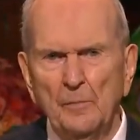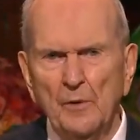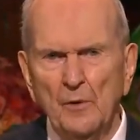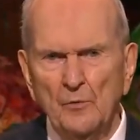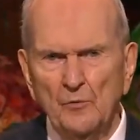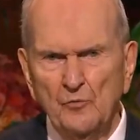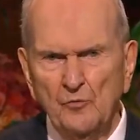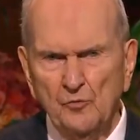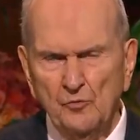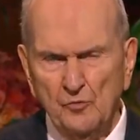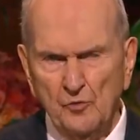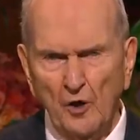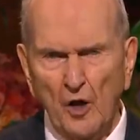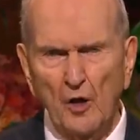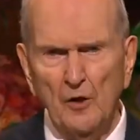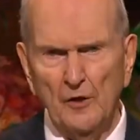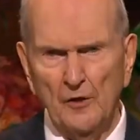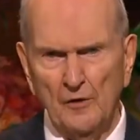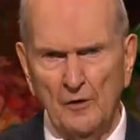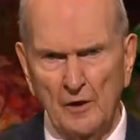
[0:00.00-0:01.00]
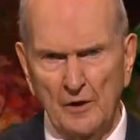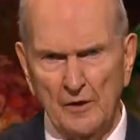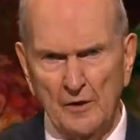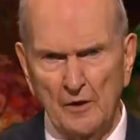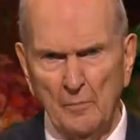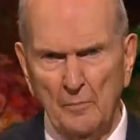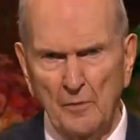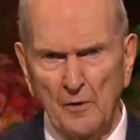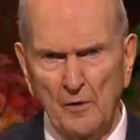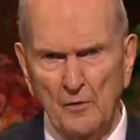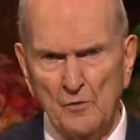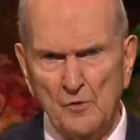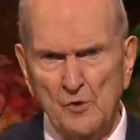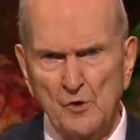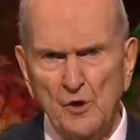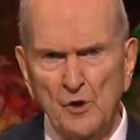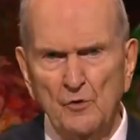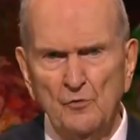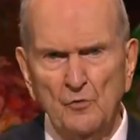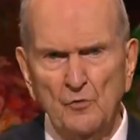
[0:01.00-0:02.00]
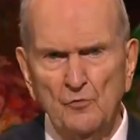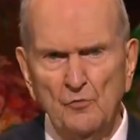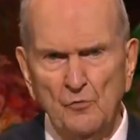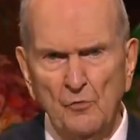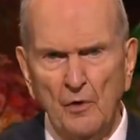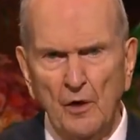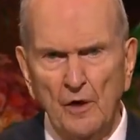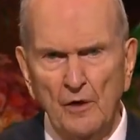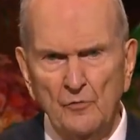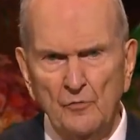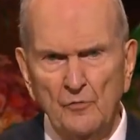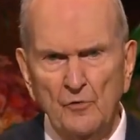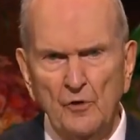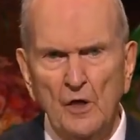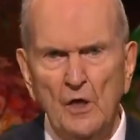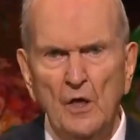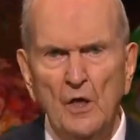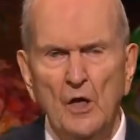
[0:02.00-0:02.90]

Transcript: built solidly upon Jesus Christ,